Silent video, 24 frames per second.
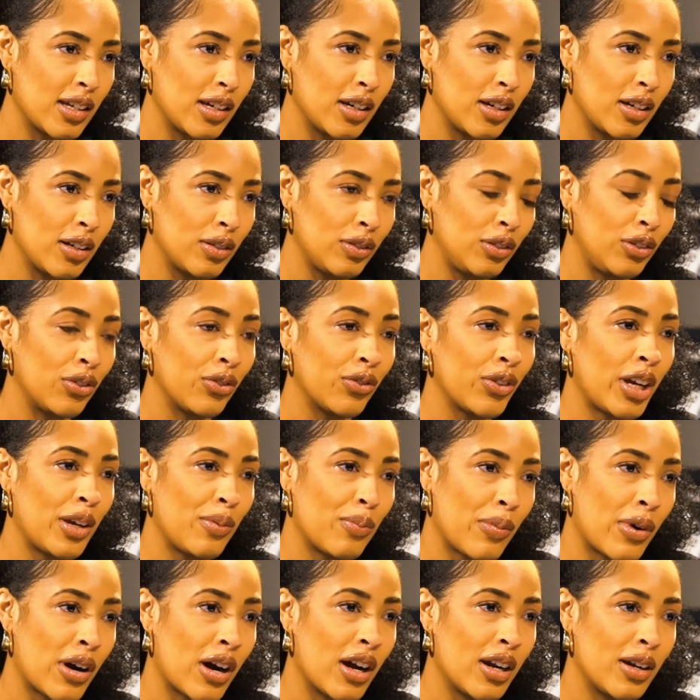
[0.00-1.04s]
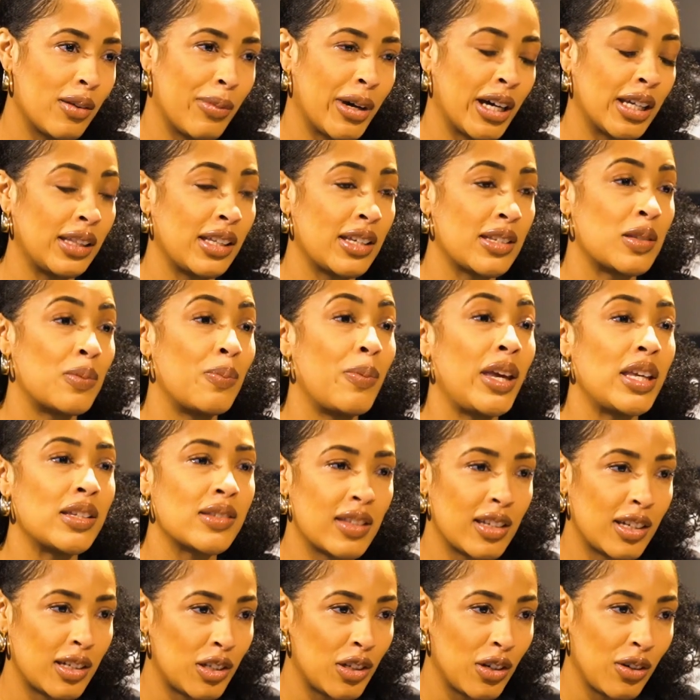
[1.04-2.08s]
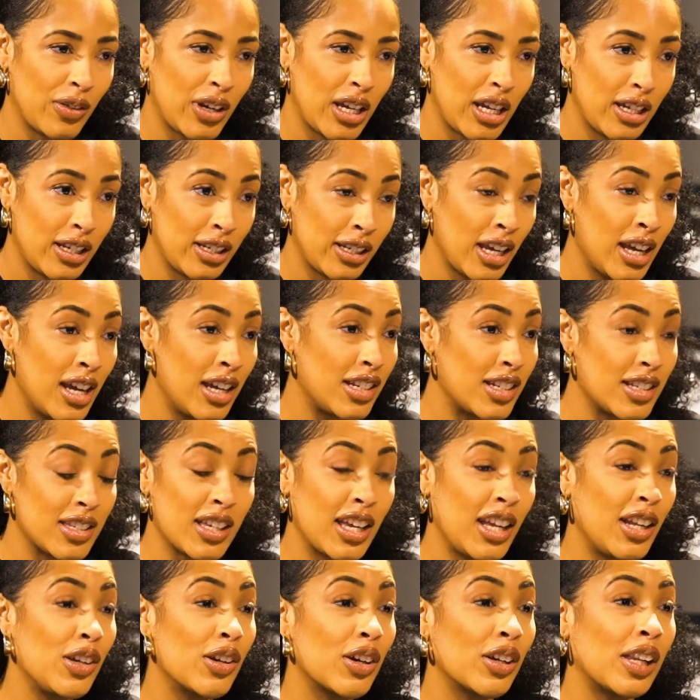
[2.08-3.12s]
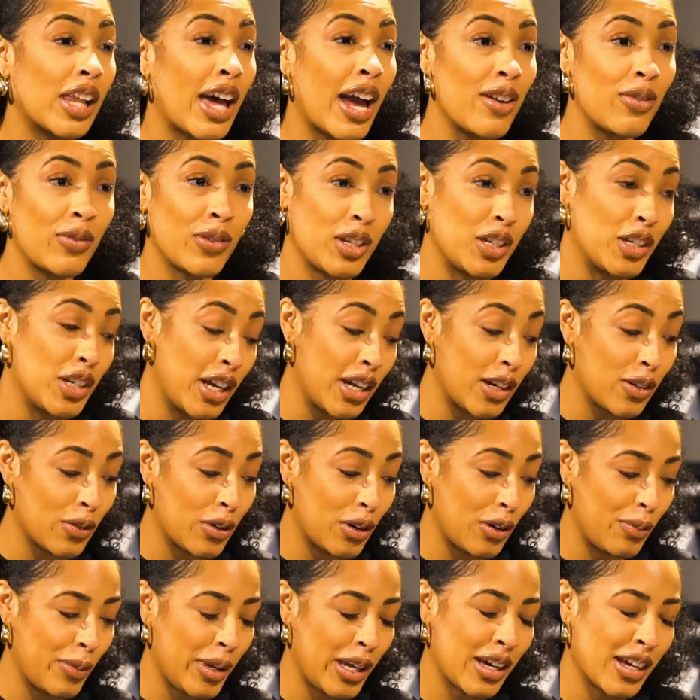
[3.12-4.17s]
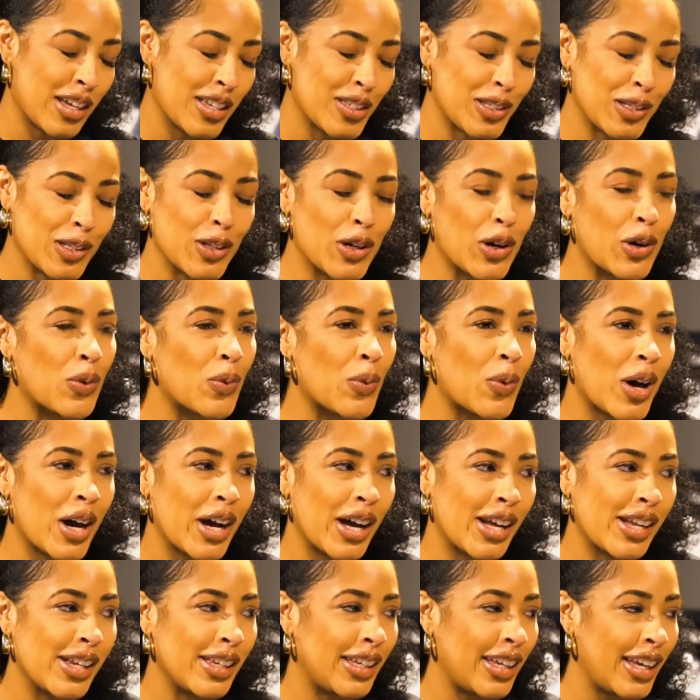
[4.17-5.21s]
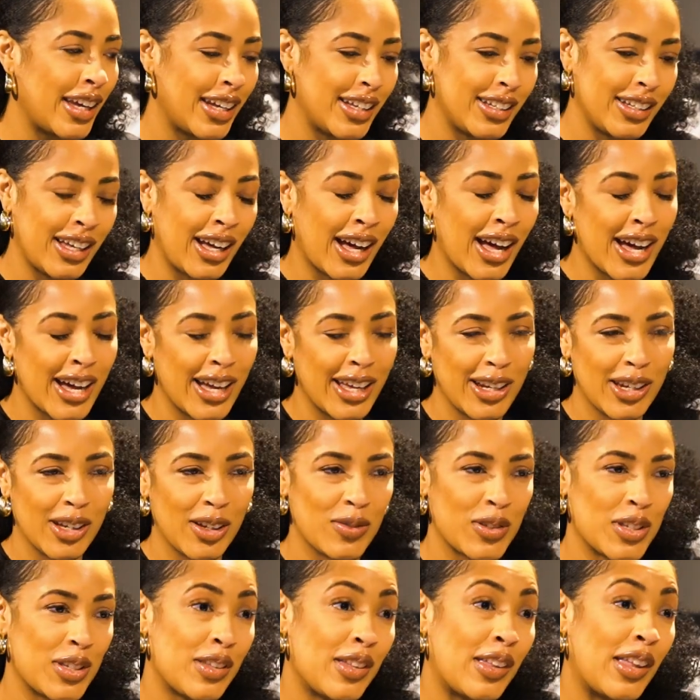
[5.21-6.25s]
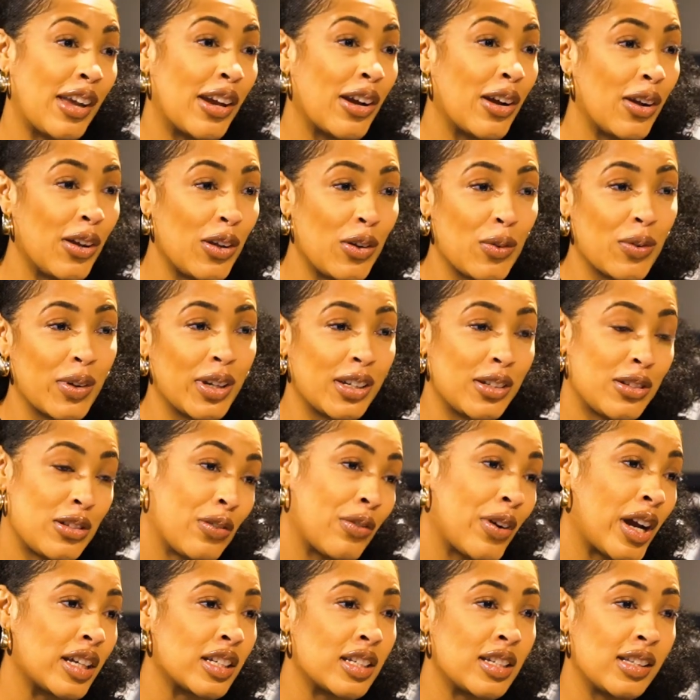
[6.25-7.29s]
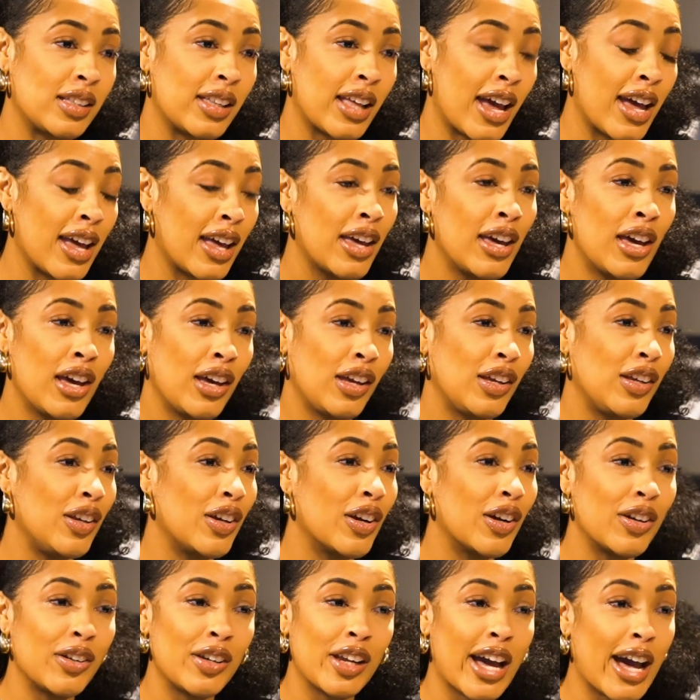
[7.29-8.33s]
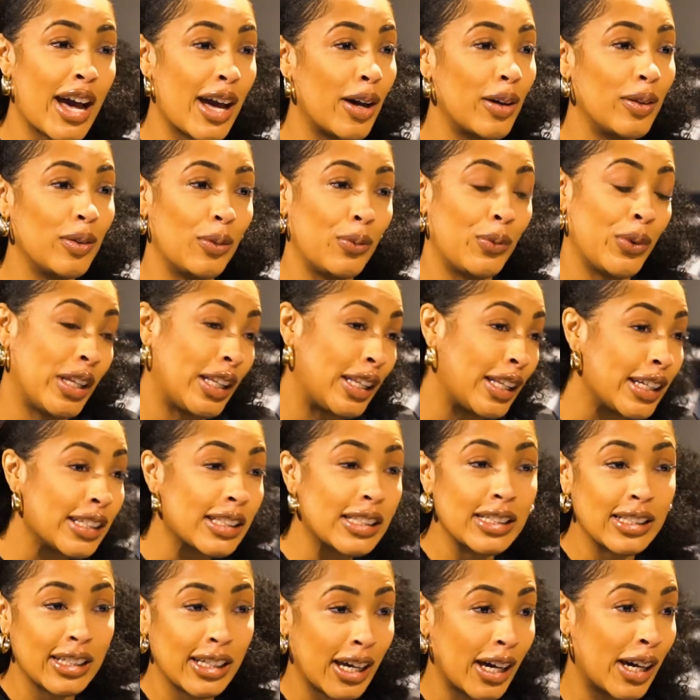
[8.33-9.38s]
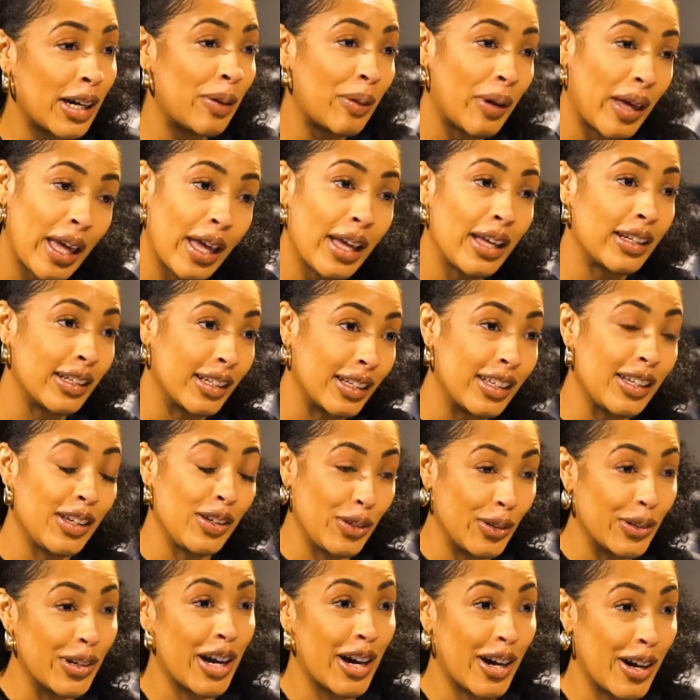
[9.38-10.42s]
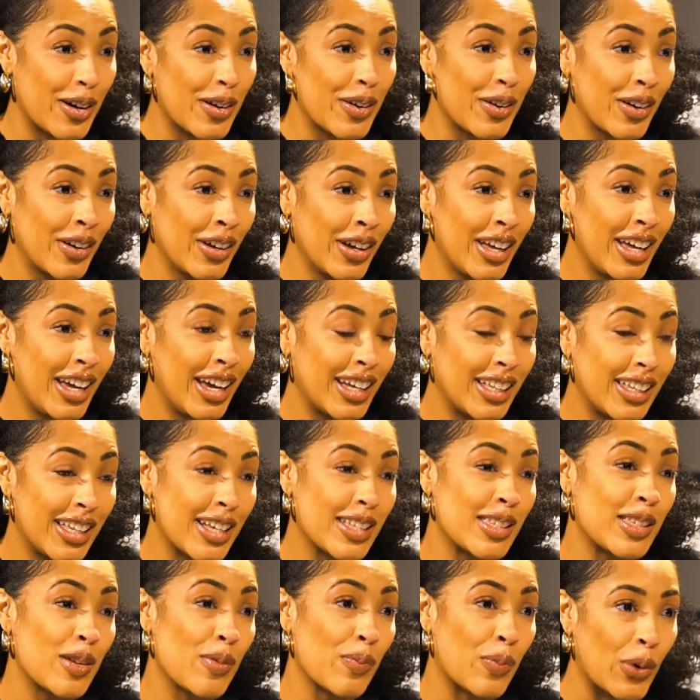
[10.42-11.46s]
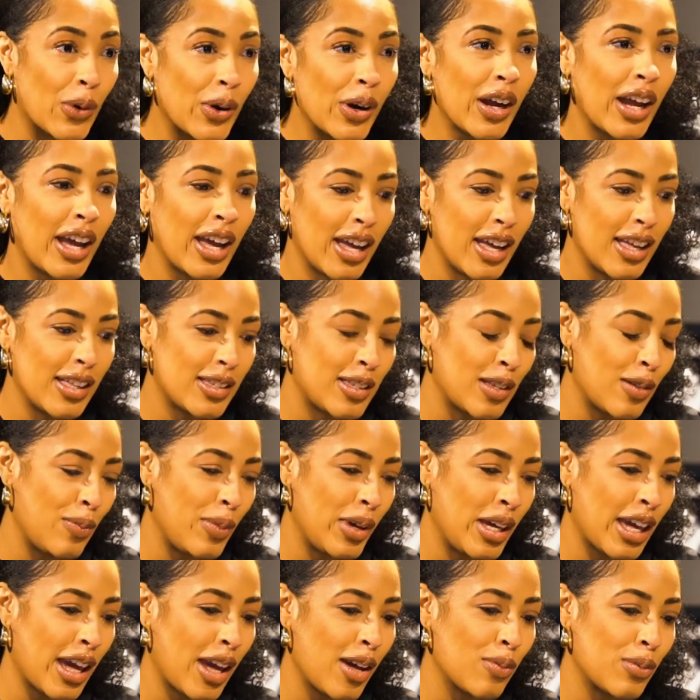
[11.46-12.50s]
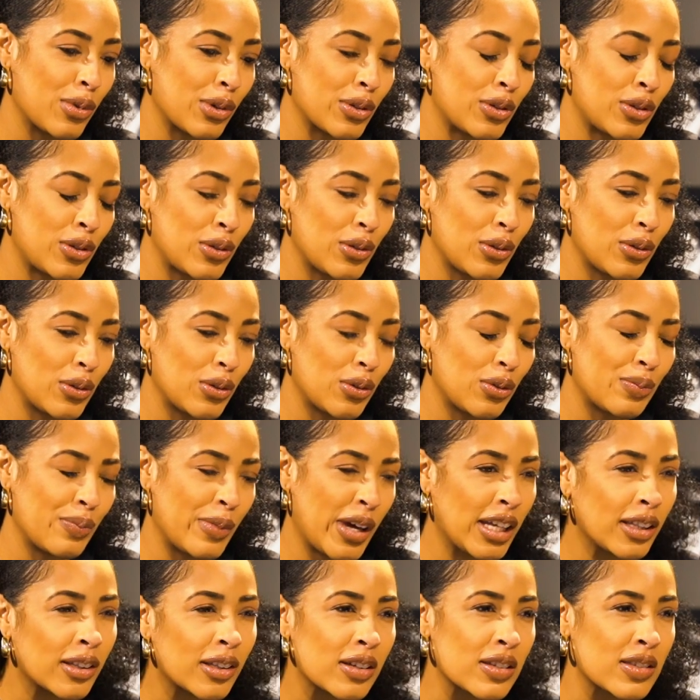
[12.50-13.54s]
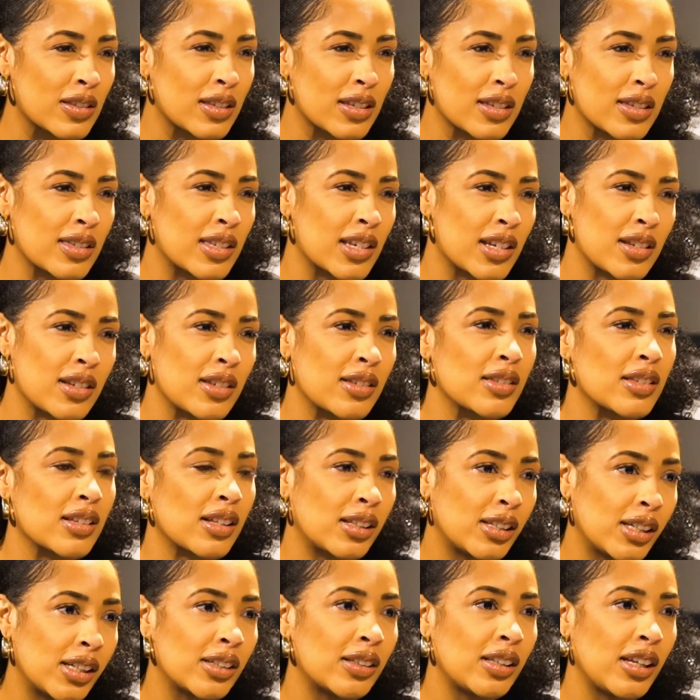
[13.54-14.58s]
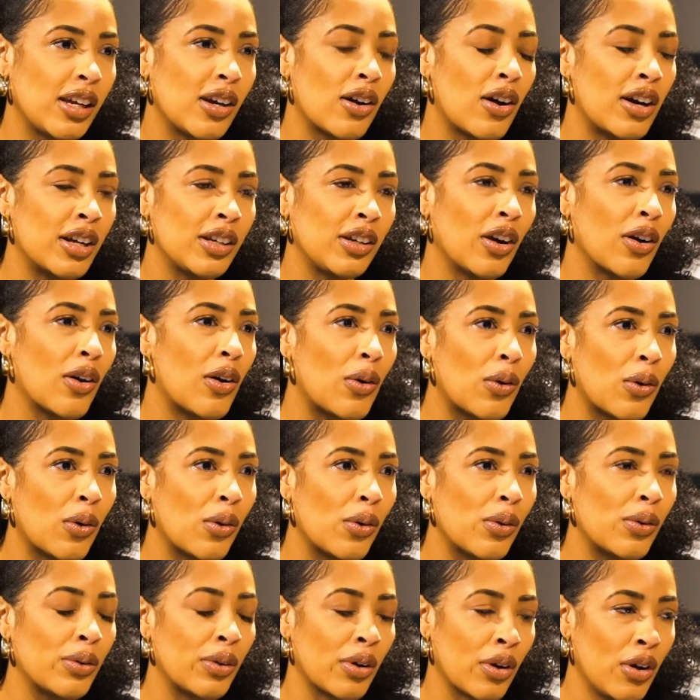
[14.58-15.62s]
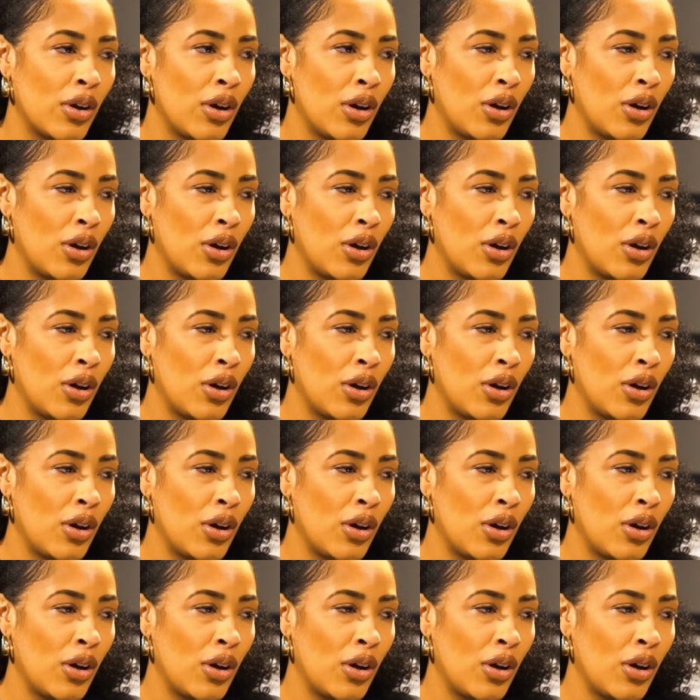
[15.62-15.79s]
the great part about the space that you're in, just in right. your life in general, because no one can kind of steer you in a direction that, that. you're not willing to go in, right. you know? Right, And right. that's important, to be yeah. able to make those decisions clearly on your own,